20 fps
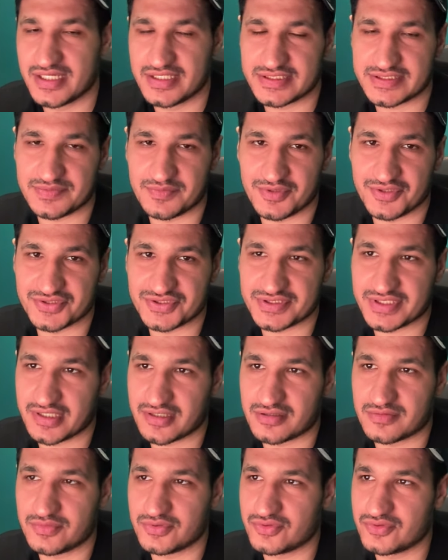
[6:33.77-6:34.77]
Smells
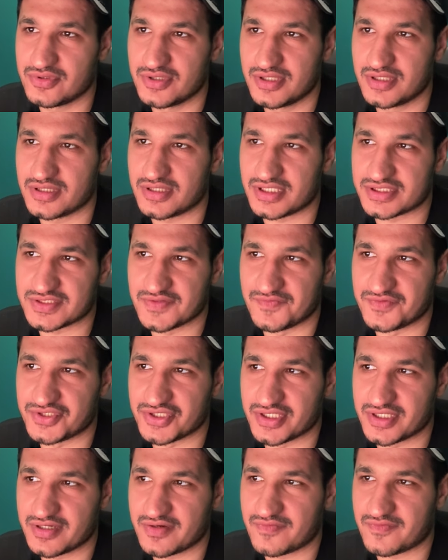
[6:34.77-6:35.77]
terrible. Lots of
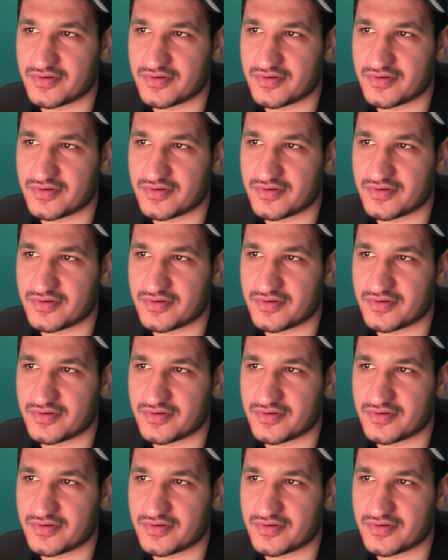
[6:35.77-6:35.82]
junk